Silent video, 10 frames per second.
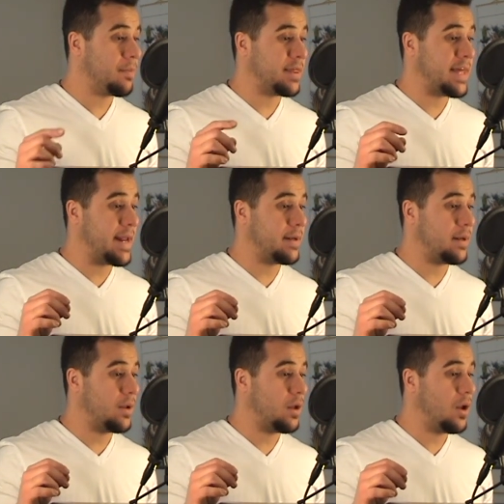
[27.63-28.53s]
But
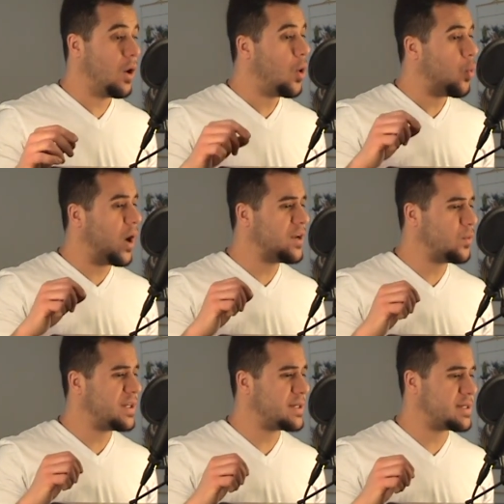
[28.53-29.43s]
then,
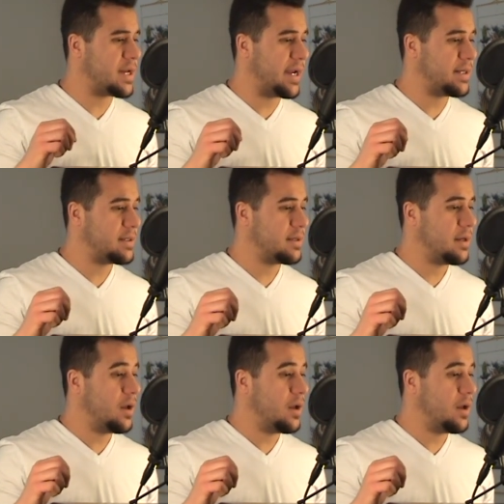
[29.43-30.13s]
one winter's night,